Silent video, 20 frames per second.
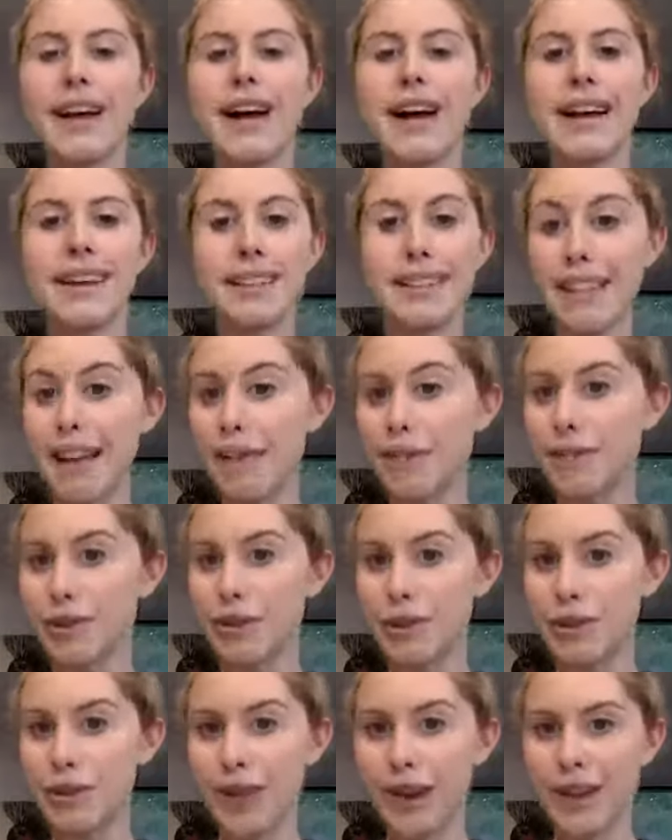I'd love
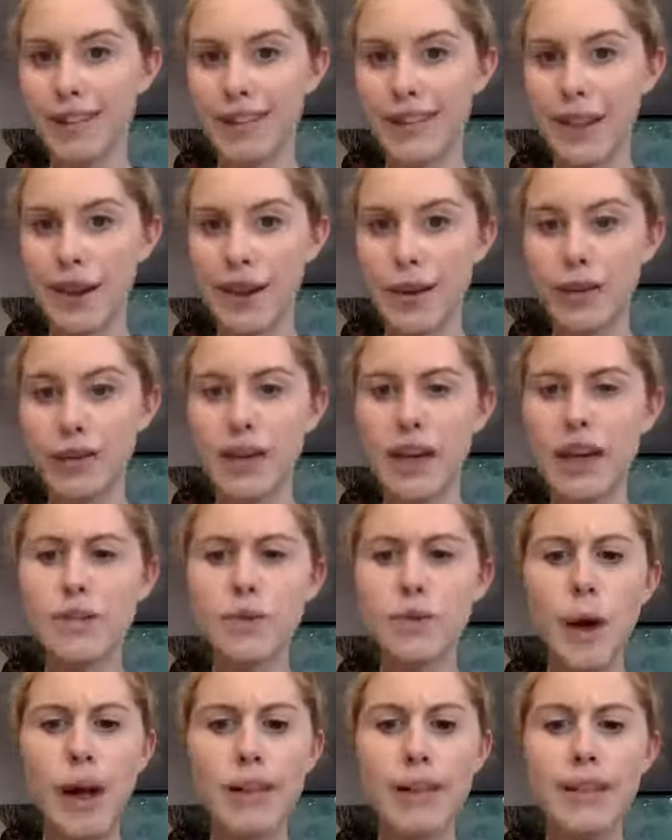to address those, as
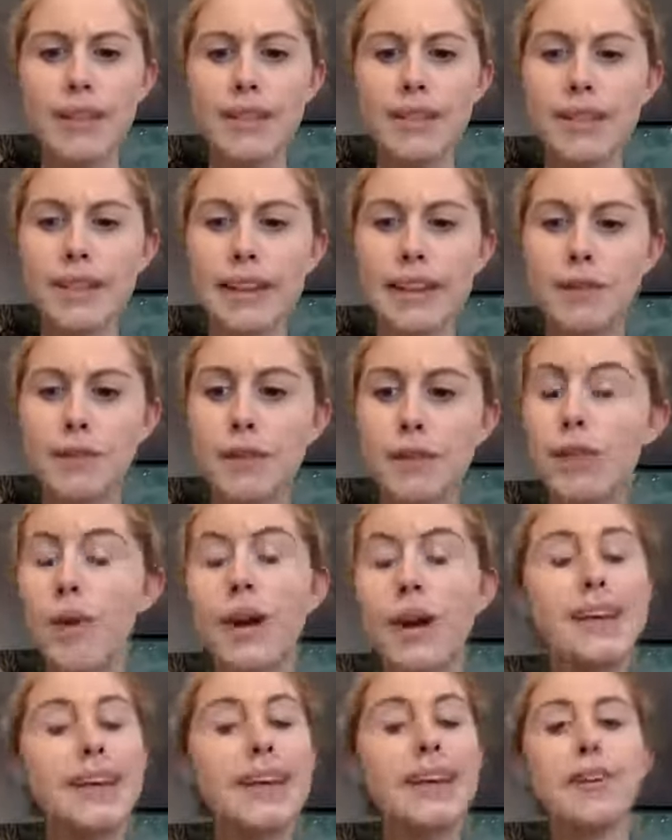well as if you
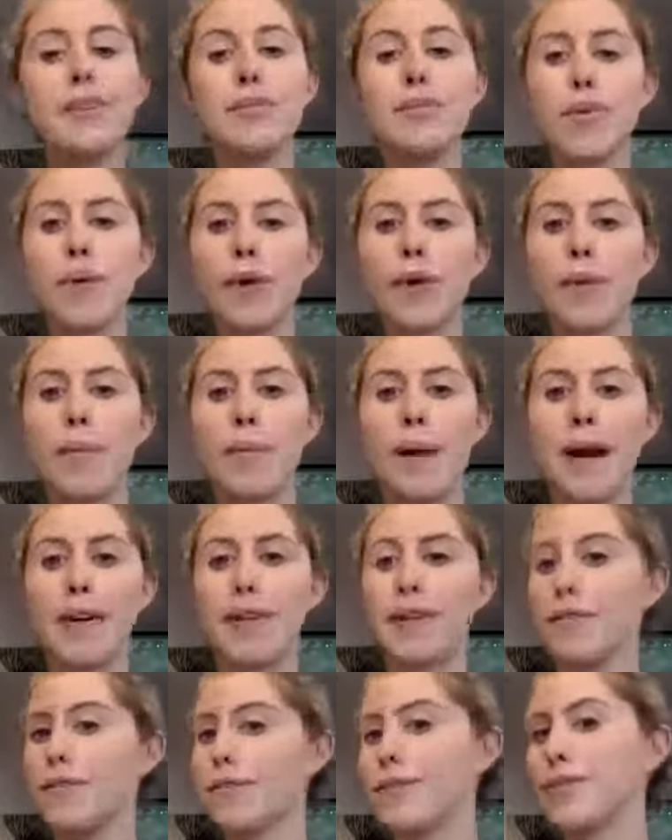want to hear more about
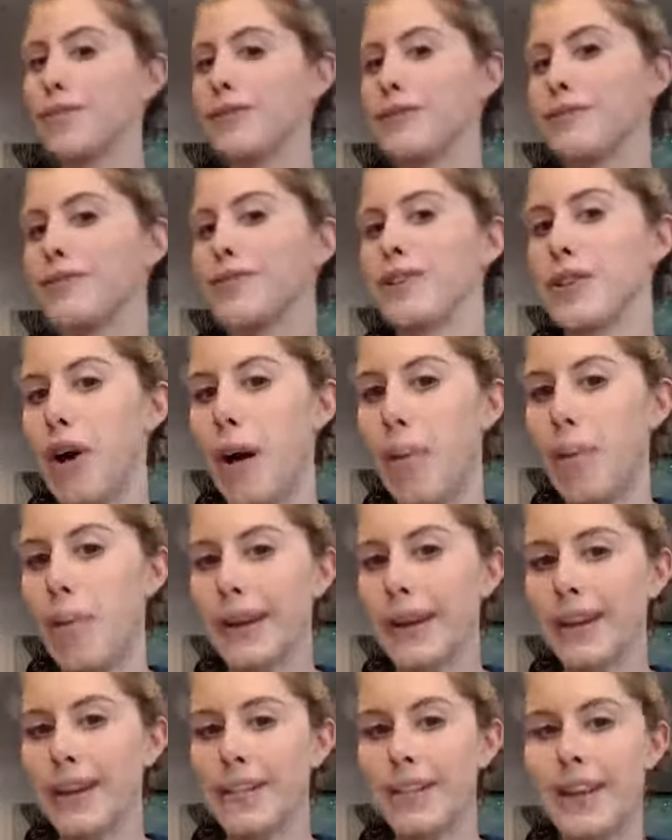a few different topics,